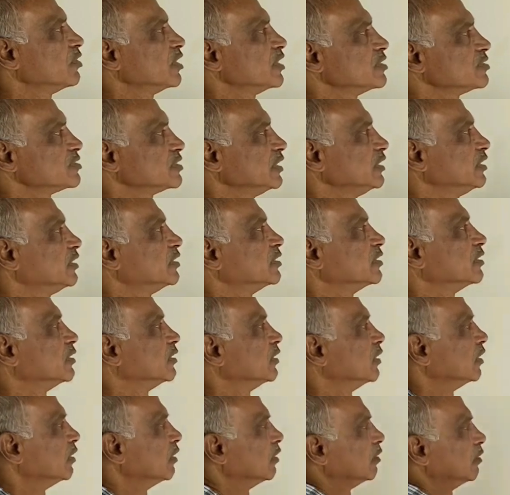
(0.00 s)
what is it?
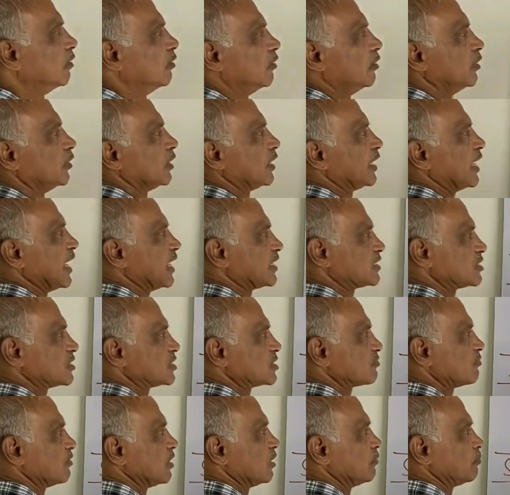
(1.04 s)
X
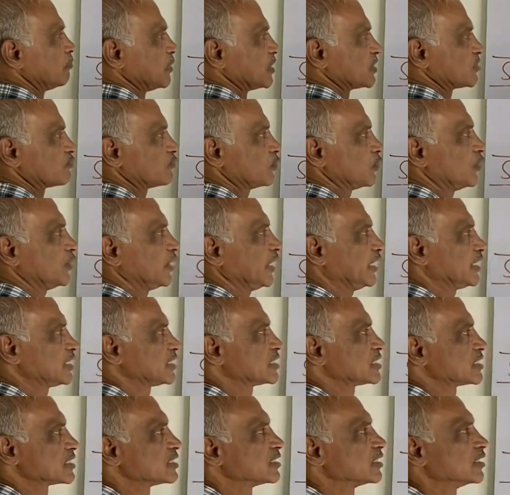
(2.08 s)
square plus
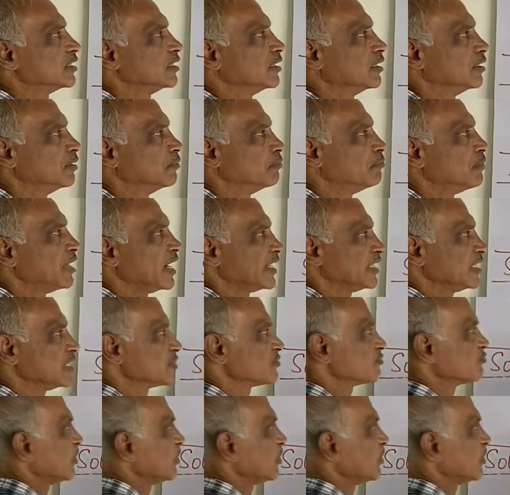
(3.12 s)
4x minus